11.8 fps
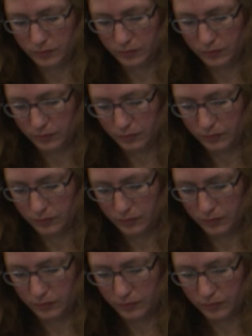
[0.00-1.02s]

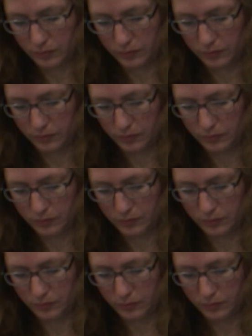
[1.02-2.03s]

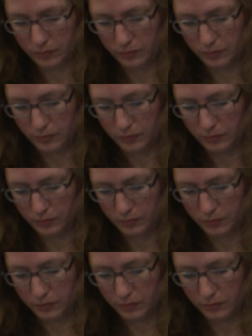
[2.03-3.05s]

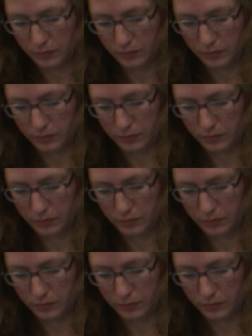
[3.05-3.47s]
The person shown says nothing.